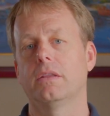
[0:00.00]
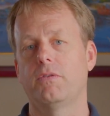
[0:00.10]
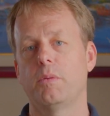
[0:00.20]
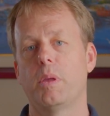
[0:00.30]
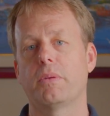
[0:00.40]
the
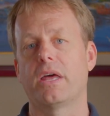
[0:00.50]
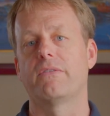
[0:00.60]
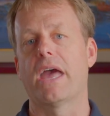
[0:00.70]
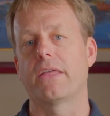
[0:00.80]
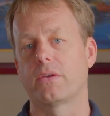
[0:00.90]
few people that
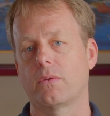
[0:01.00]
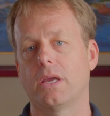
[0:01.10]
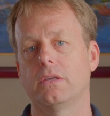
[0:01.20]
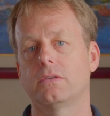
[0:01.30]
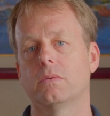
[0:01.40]
have had their
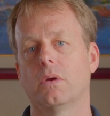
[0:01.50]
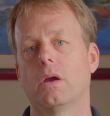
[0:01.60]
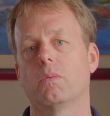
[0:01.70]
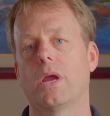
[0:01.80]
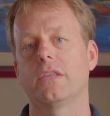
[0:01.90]

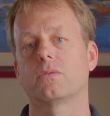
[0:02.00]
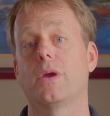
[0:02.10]
rates